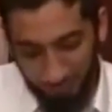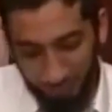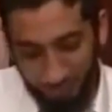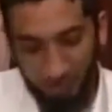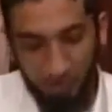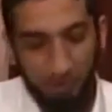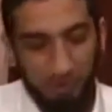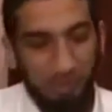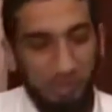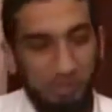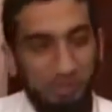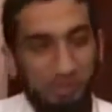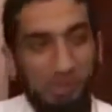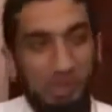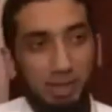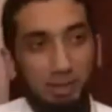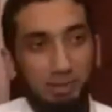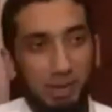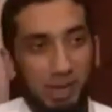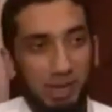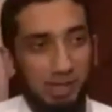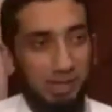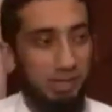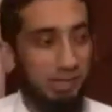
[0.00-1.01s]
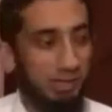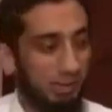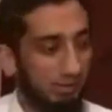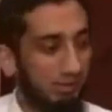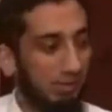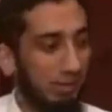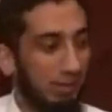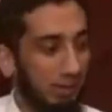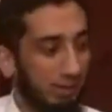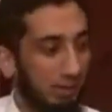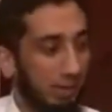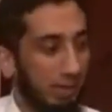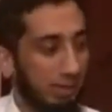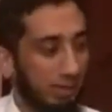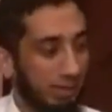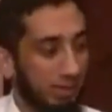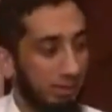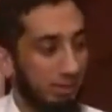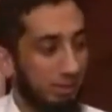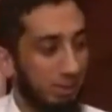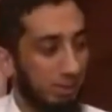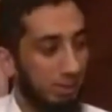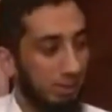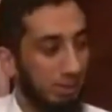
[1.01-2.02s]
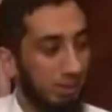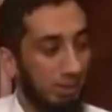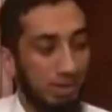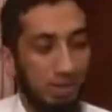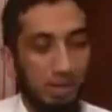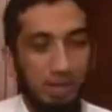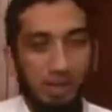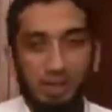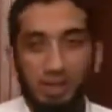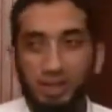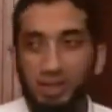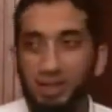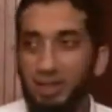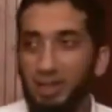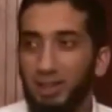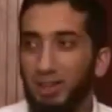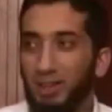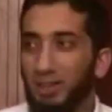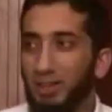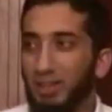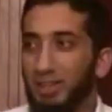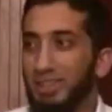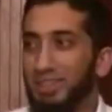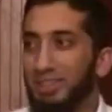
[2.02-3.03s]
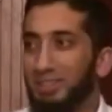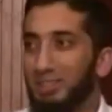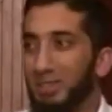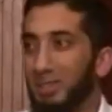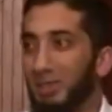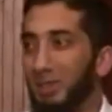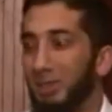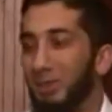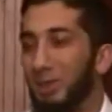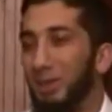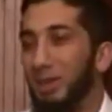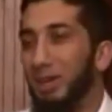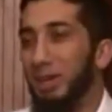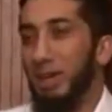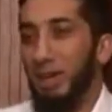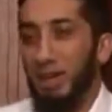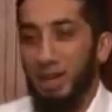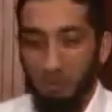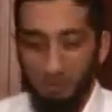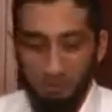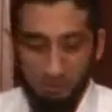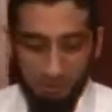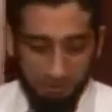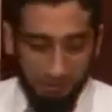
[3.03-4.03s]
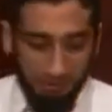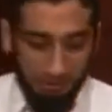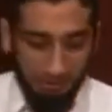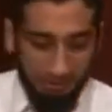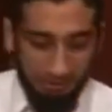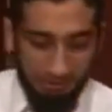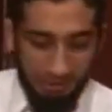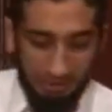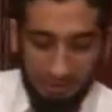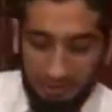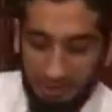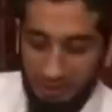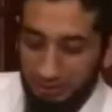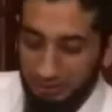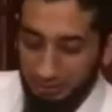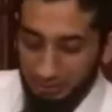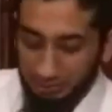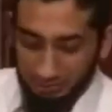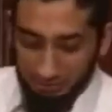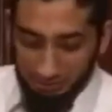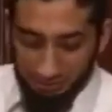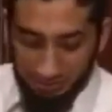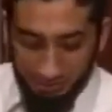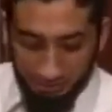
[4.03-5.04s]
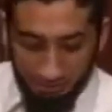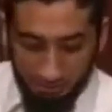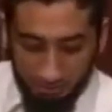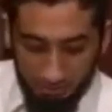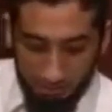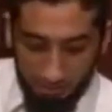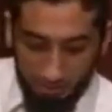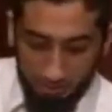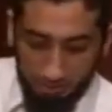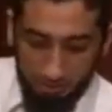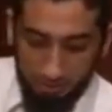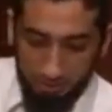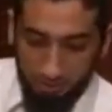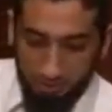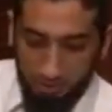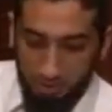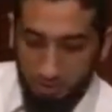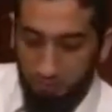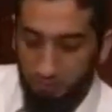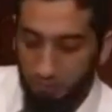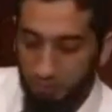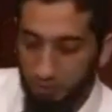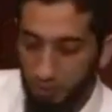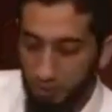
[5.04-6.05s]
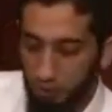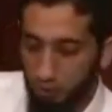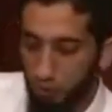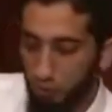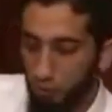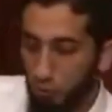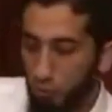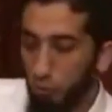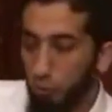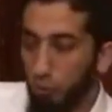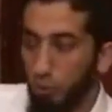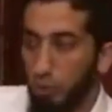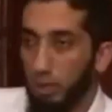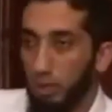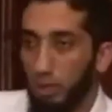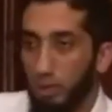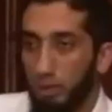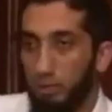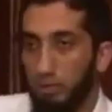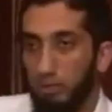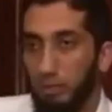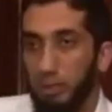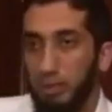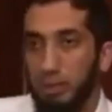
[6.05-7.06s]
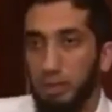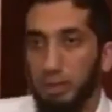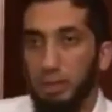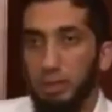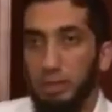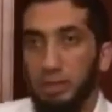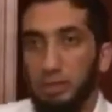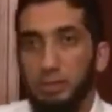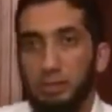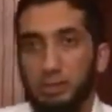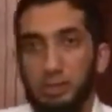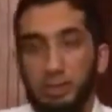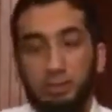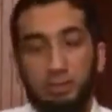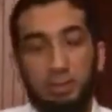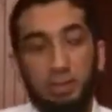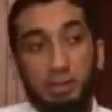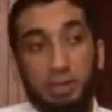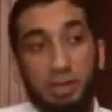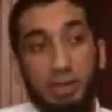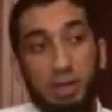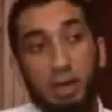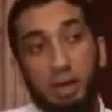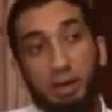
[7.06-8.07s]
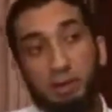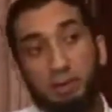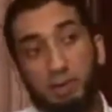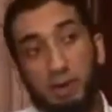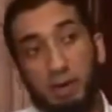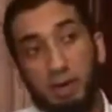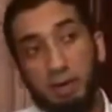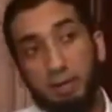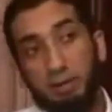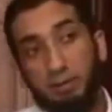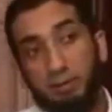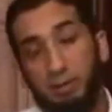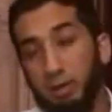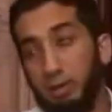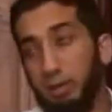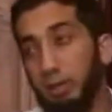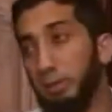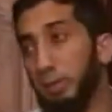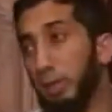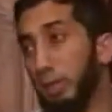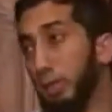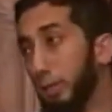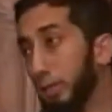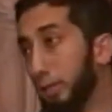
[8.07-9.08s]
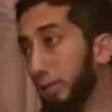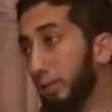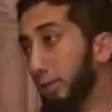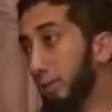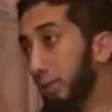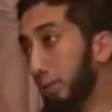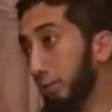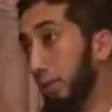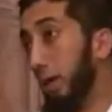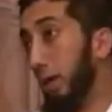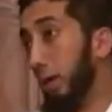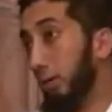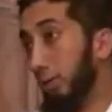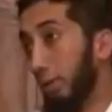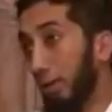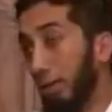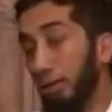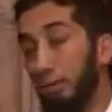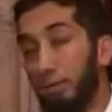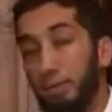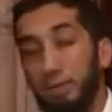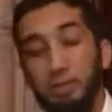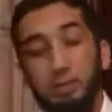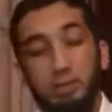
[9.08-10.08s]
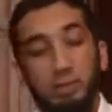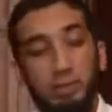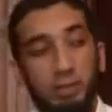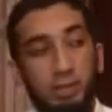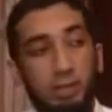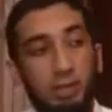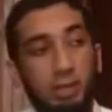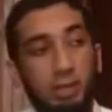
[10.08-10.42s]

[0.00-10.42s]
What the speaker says: Houston's very passionate people. Okay, so I want to dedicate this last conversation to something that I find very relevant